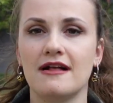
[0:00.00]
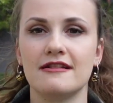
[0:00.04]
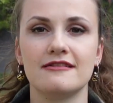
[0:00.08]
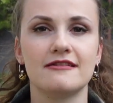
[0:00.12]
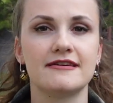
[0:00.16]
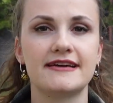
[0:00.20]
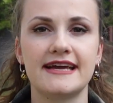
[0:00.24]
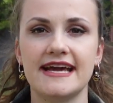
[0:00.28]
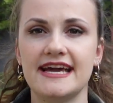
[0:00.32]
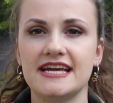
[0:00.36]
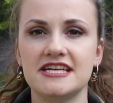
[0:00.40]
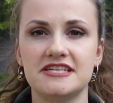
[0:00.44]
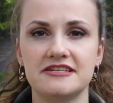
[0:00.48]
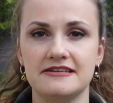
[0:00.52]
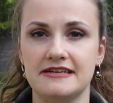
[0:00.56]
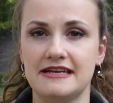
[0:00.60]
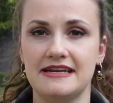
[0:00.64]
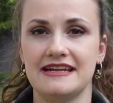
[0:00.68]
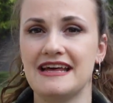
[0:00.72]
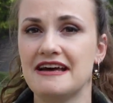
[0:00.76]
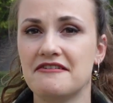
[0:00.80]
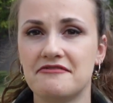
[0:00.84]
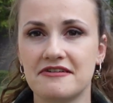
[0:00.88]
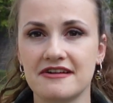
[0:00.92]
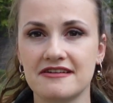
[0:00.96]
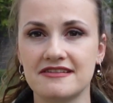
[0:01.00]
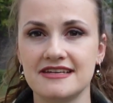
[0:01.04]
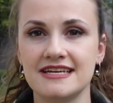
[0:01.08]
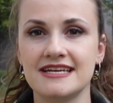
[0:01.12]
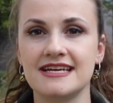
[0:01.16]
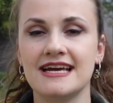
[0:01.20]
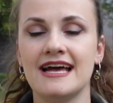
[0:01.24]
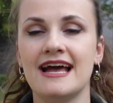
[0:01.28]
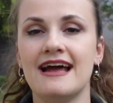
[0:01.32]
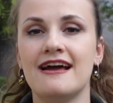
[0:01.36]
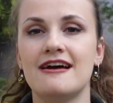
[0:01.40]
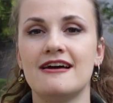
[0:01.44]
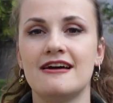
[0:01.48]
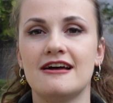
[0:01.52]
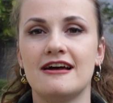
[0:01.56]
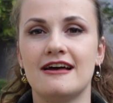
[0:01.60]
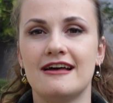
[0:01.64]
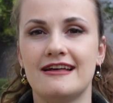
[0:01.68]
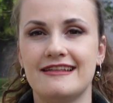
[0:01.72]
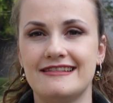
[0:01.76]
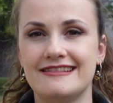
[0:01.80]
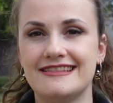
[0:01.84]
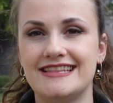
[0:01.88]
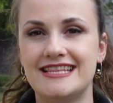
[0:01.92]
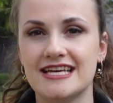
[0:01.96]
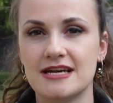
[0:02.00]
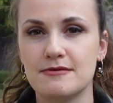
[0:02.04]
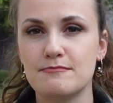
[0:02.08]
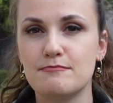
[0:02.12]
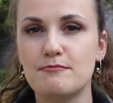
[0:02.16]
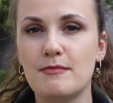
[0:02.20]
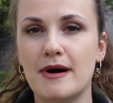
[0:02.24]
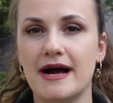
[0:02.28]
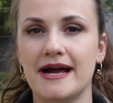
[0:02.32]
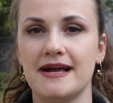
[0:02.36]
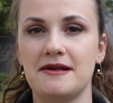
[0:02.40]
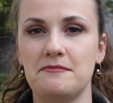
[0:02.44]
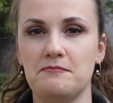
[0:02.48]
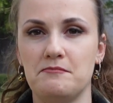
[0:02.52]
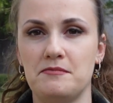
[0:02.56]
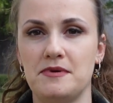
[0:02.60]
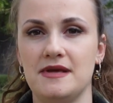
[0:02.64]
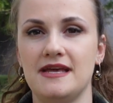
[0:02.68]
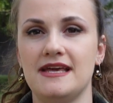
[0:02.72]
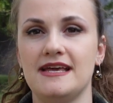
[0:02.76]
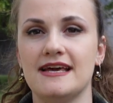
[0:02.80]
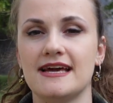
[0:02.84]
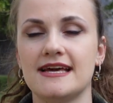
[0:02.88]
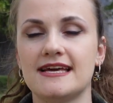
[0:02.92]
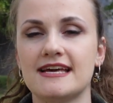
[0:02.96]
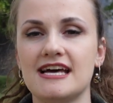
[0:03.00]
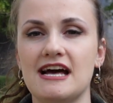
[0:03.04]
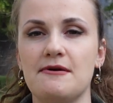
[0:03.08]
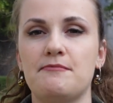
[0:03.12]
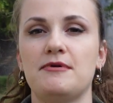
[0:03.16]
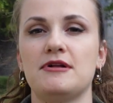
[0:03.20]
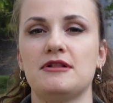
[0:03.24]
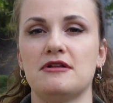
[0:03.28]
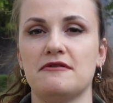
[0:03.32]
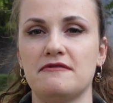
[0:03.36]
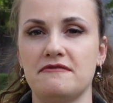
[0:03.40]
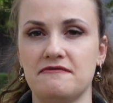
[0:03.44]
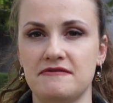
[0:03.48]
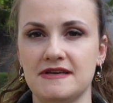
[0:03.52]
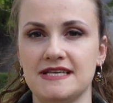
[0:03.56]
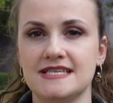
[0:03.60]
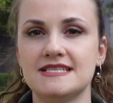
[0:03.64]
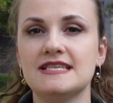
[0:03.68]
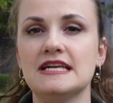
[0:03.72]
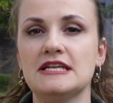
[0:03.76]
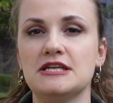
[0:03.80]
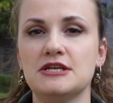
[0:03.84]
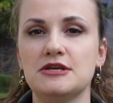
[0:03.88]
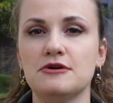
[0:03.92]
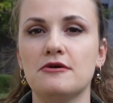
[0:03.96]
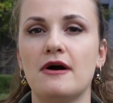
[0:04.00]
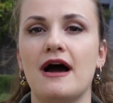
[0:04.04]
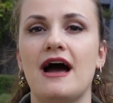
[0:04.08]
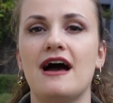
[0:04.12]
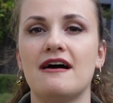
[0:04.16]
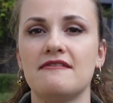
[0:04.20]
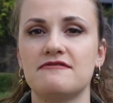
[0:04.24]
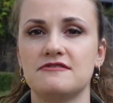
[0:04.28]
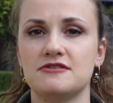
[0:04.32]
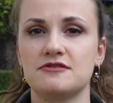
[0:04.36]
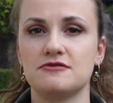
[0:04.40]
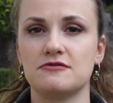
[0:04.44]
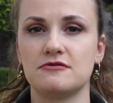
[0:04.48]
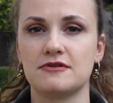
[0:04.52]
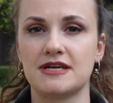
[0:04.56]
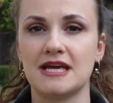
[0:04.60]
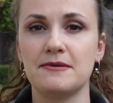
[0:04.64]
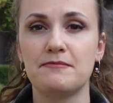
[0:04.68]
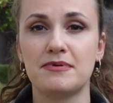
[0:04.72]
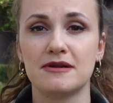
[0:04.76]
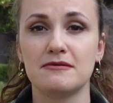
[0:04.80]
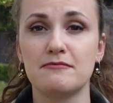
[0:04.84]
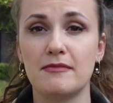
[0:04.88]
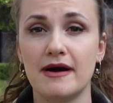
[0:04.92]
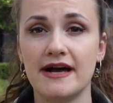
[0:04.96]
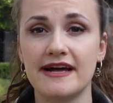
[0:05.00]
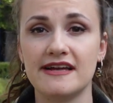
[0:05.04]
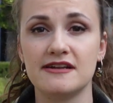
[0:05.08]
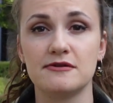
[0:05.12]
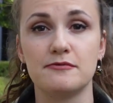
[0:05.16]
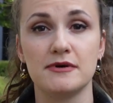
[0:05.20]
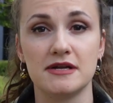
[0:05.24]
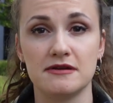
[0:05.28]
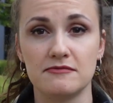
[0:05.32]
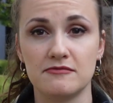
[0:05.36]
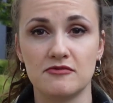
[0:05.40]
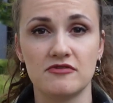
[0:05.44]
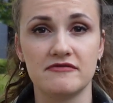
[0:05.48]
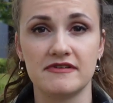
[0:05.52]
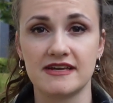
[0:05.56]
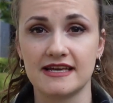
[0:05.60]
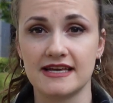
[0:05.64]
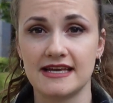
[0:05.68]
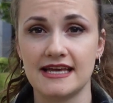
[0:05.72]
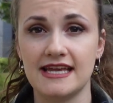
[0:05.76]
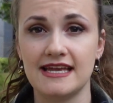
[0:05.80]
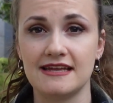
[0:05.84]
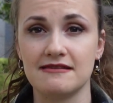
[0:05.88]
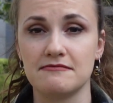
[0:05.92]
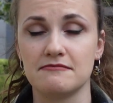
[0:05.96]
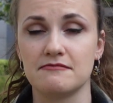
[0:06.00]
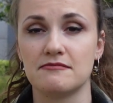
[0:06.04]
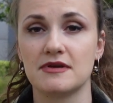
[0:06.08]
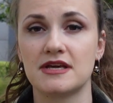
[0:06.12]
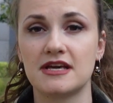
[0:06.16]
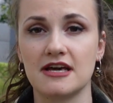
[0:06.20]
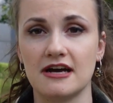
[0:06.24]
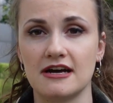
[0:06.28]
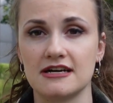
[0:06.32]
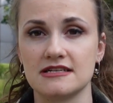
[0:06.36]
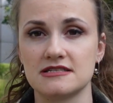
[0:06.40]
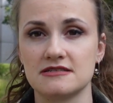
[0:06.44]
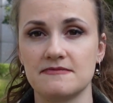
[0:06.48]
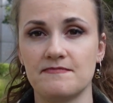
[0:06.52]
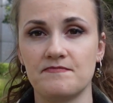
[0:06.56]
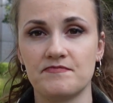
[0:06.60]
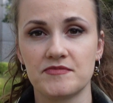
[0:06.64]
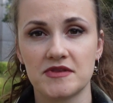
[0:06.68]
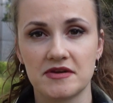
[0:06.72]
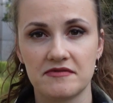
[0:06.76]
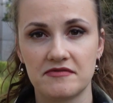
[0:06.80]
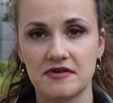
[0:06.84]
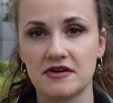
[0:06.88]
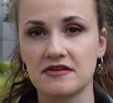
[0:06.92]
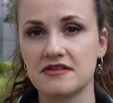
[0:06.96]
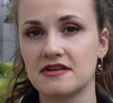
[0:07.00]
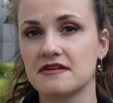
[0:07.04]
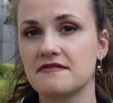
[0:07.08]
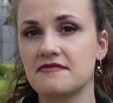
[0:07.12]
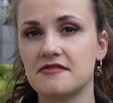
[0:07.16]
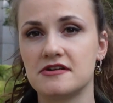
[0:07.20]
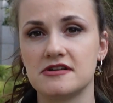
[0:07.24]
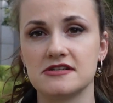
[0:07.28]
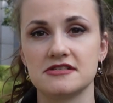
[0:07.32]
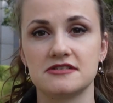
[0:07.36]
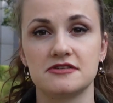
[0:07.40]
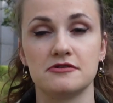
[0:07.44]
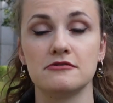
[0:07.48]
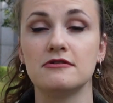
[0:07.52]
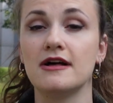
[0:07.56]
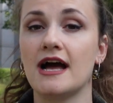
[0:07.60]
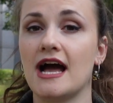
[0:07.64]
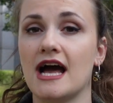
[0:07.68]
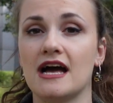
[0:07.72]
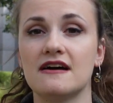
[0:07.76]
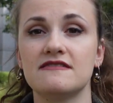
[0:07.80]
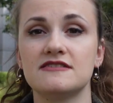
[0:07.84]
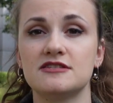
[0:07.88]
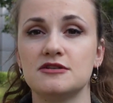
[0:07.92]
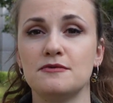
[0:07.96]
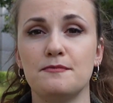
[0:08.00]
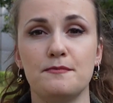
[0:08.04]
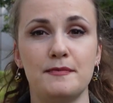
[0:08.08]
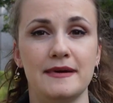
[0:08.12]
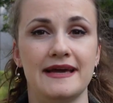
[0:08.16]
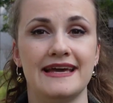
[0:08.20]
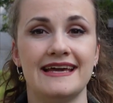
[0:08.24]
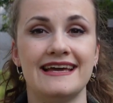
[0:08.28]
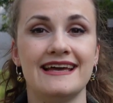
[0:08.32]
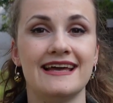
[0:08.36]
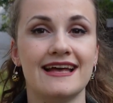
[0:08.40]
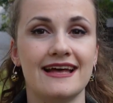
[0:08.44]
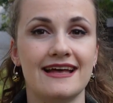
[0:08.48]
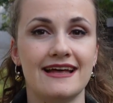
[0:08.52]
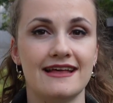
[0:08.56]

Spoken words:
location and everything, there might be a couple of fees that you have to keep in mind when moving in, because first thing first, you'll have to pay